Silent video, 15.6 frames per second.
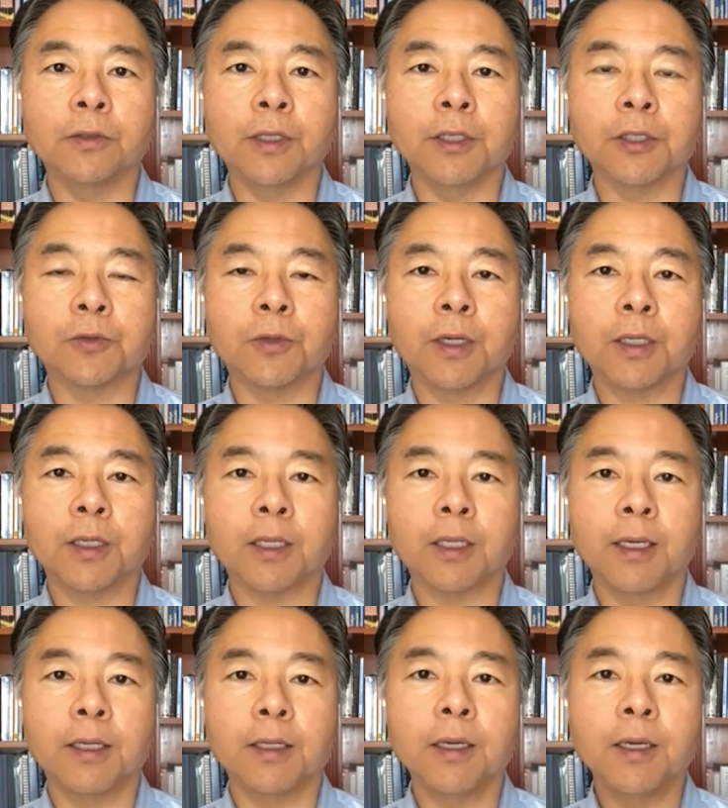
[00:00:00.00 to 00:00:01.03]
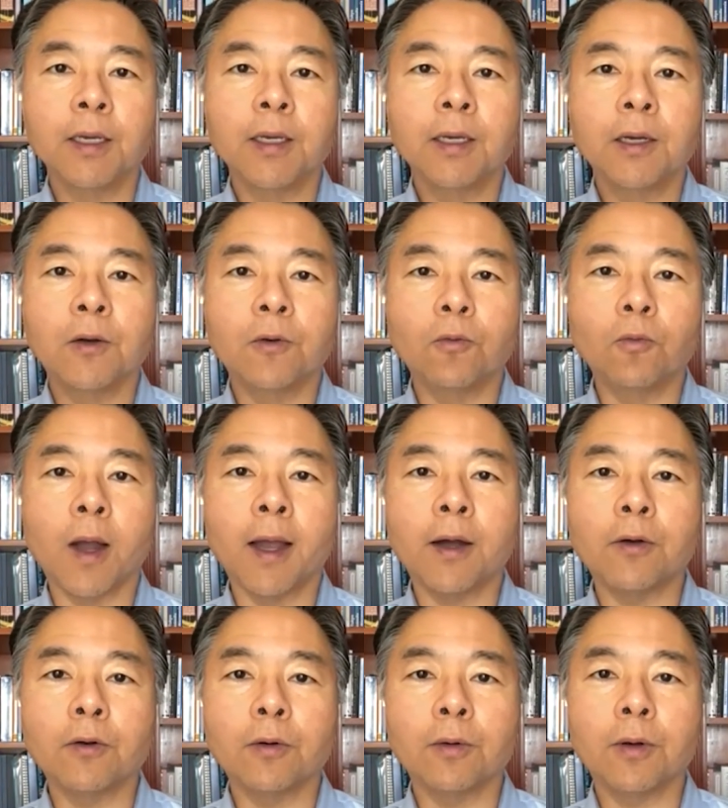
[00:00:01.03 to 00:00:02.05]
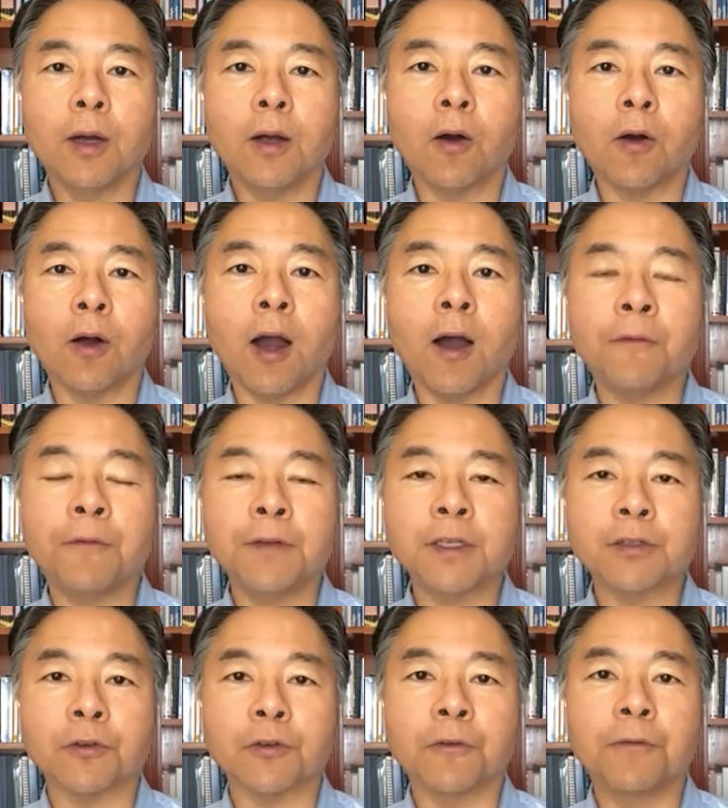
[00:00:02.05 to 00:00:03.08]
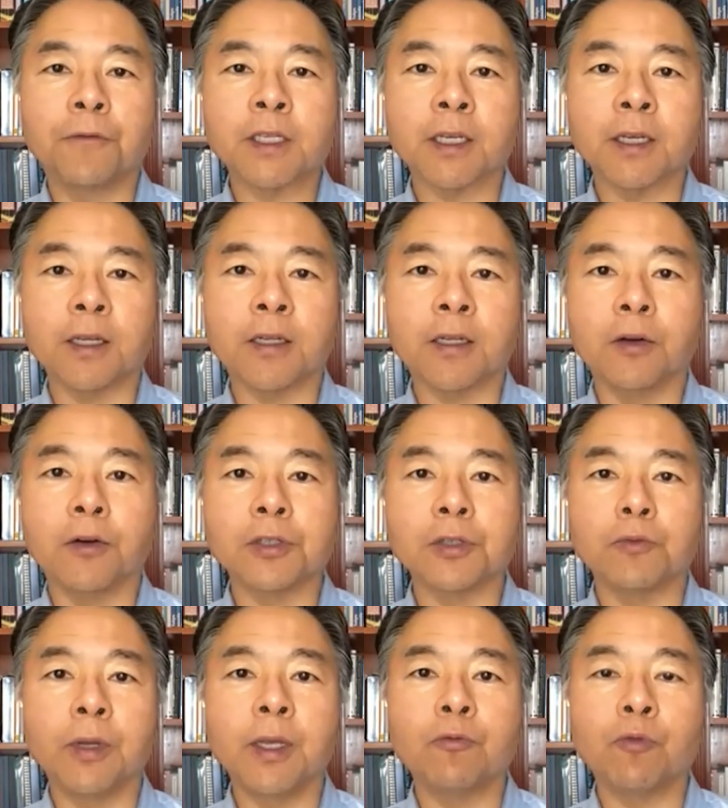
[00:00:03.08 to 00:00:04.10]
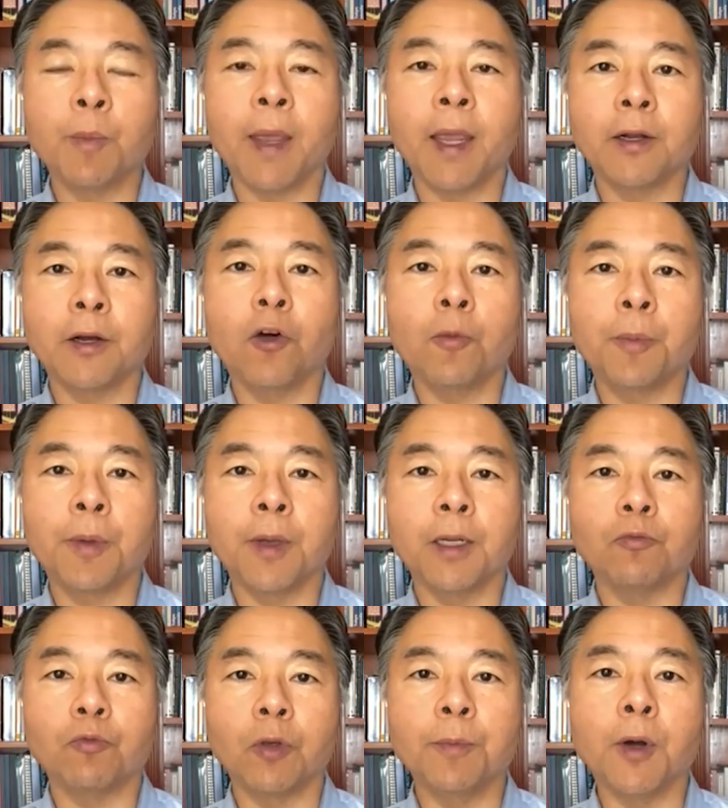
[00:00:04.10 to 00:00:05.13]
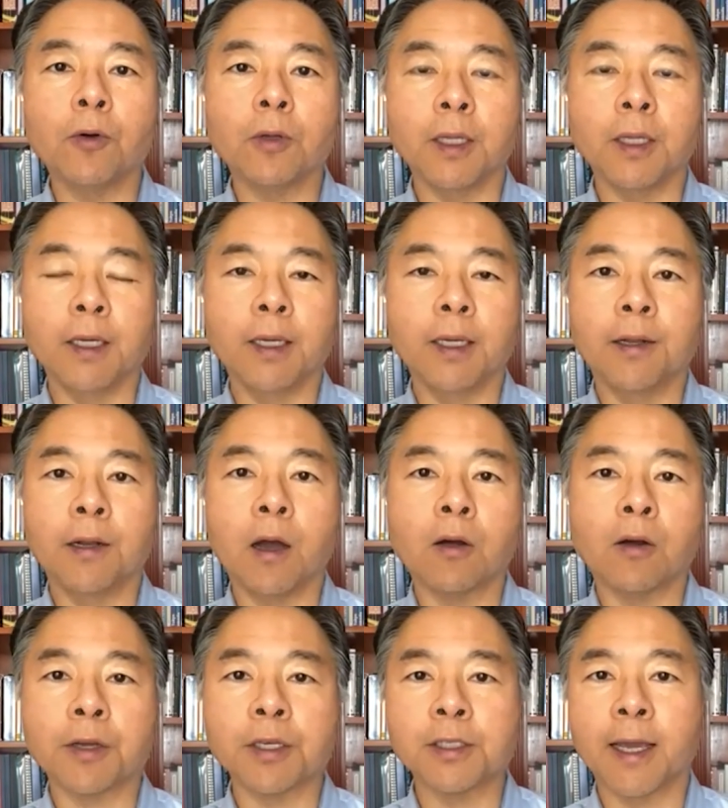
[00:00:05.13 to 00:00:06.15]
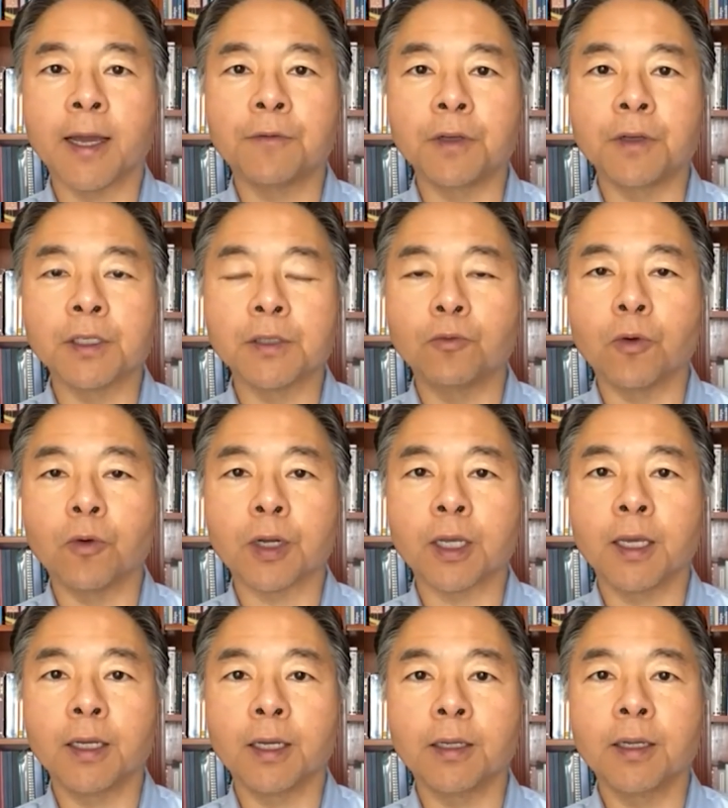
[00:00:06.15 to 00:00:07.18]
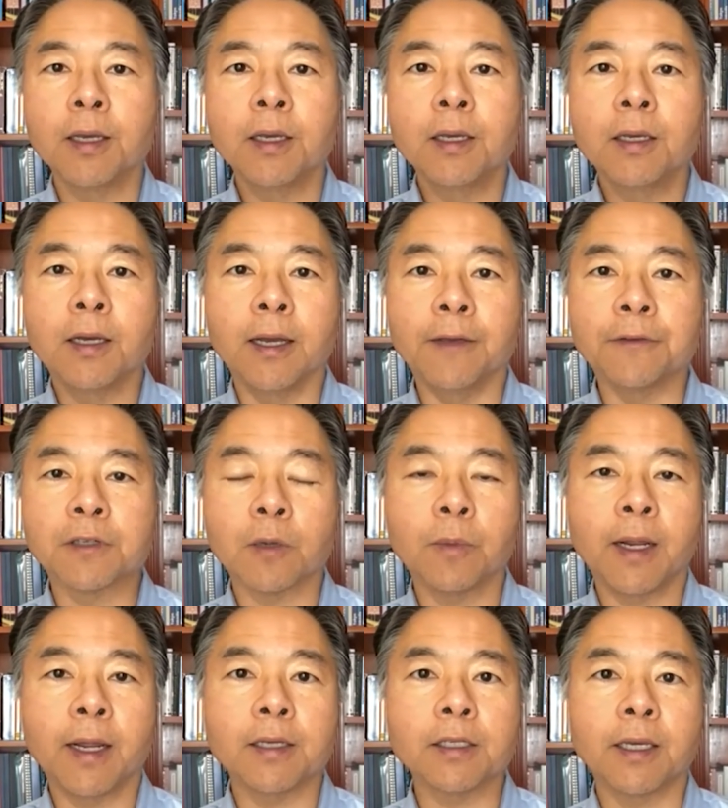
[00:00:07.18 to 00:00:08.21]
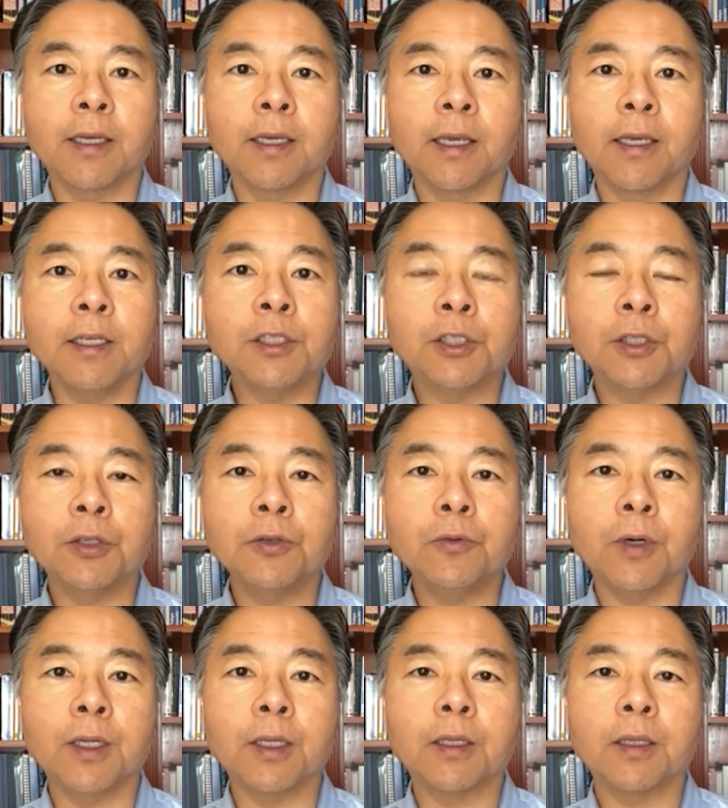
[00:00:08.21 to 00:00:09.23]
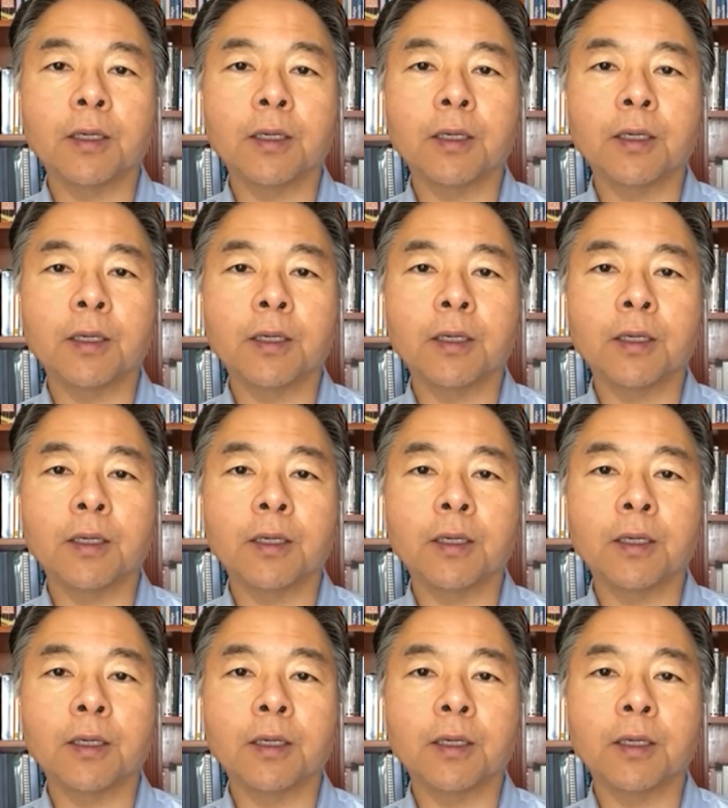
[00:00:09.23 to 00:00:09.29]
district. And while our offices are physically closed, we remain open remotely, and all our staff is working. And if someone has a issue with